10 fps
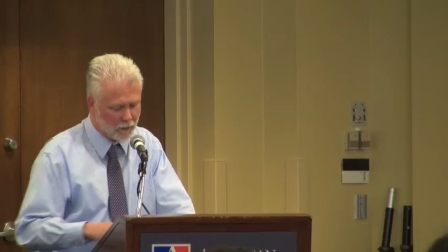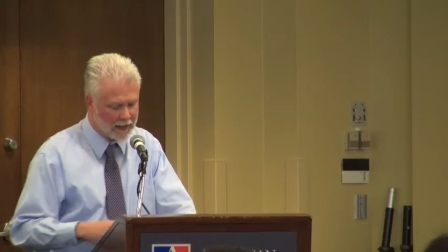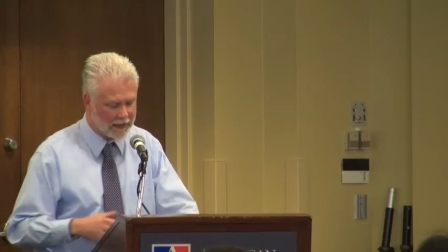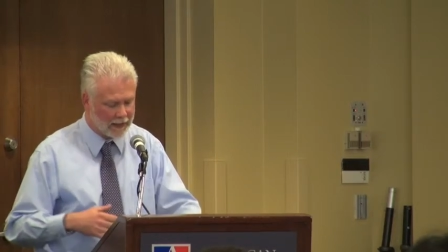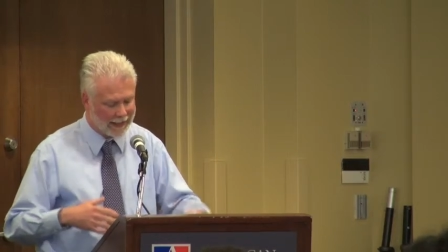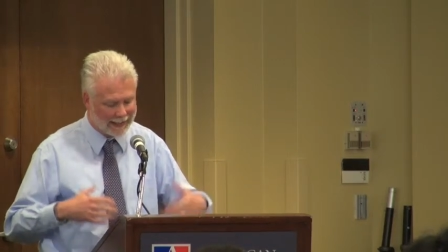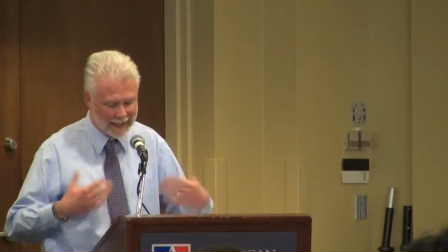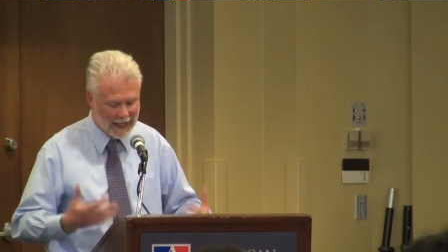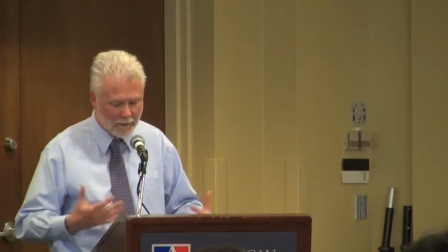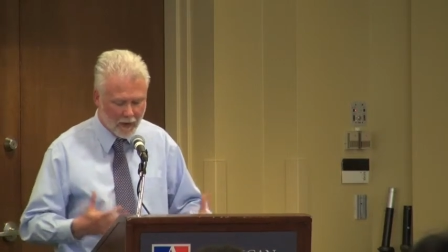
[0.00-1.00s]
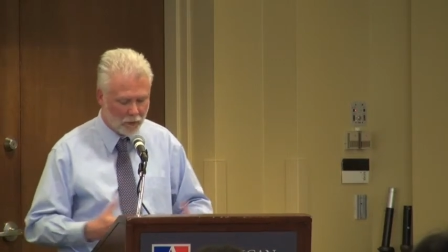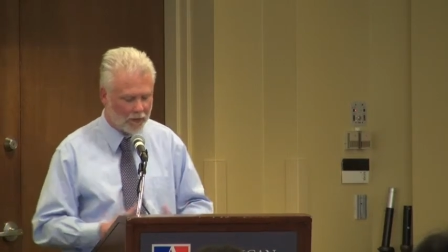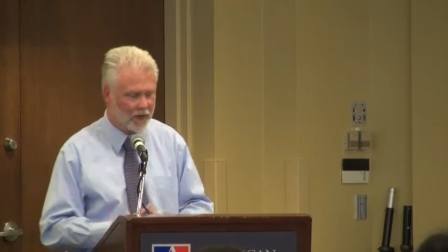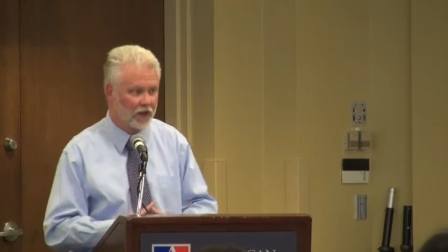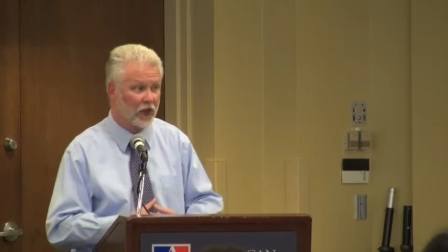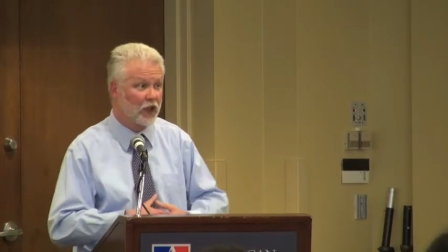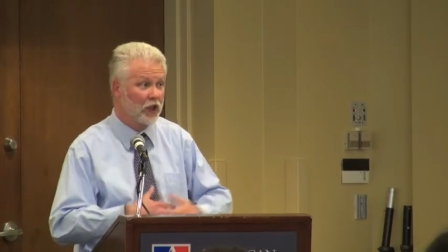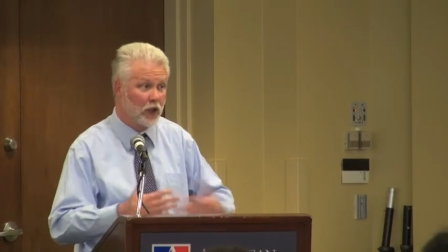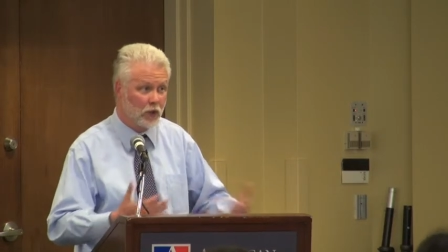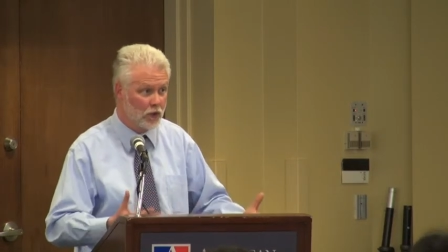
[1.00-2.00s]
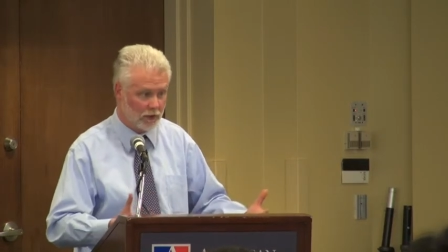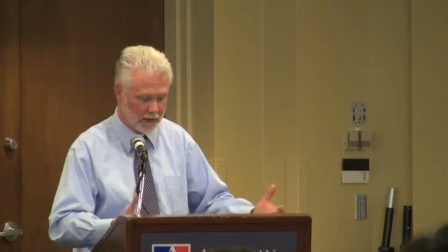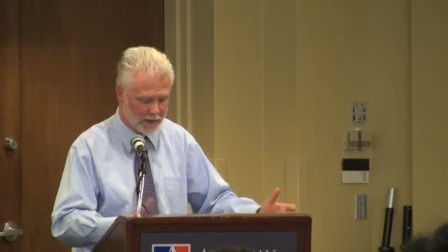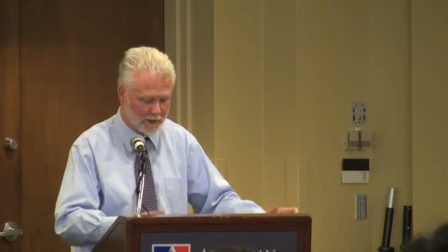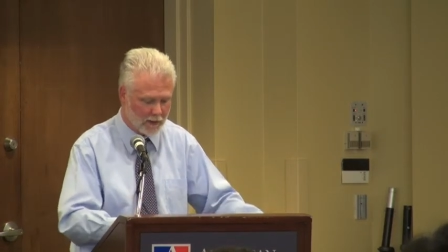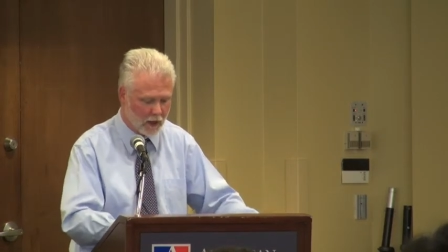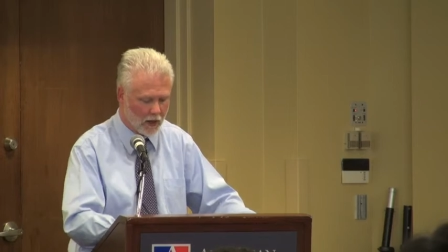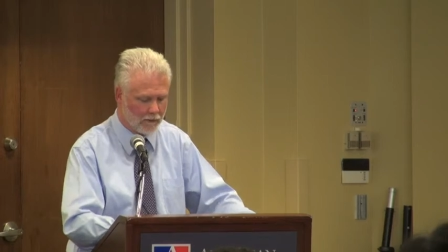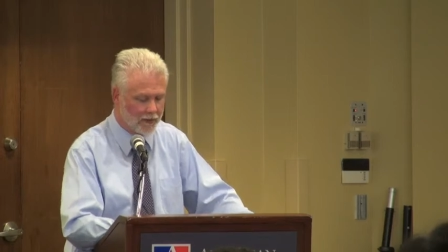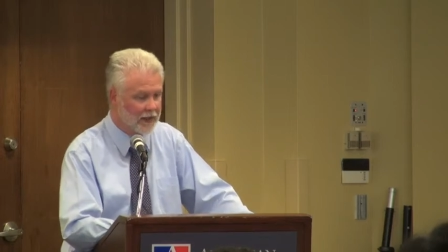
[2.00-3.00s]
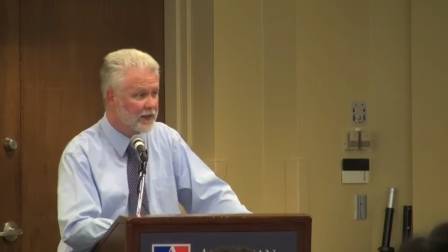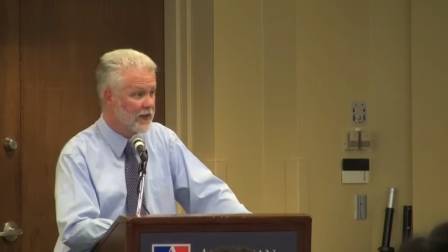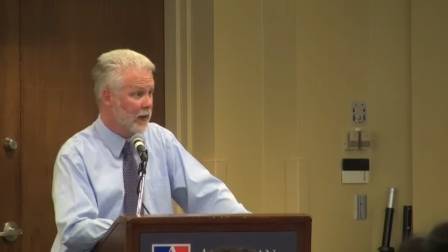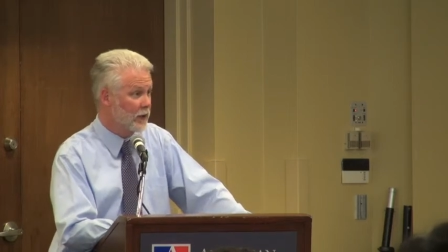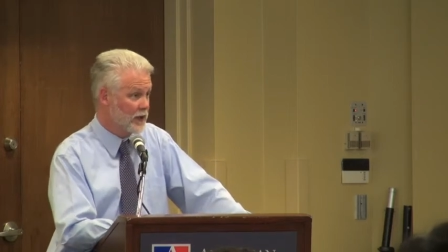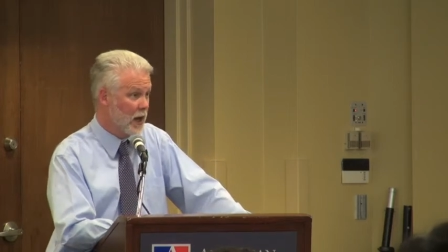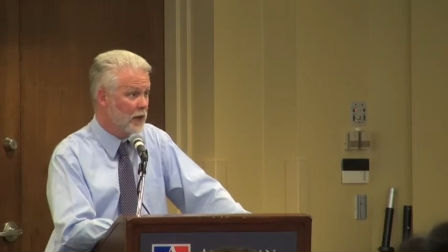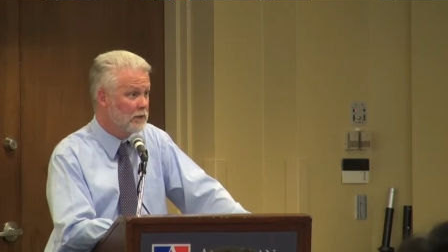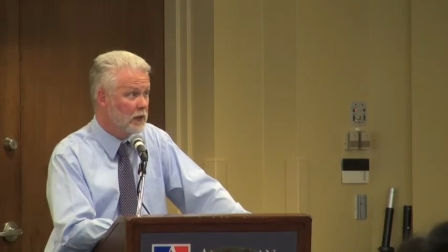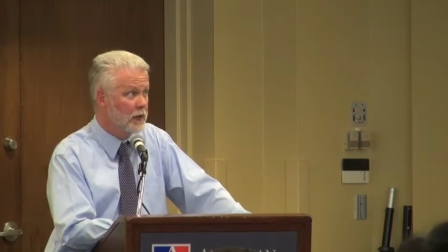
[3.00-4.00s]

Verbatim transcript: And we came up with this huge list of things that are done,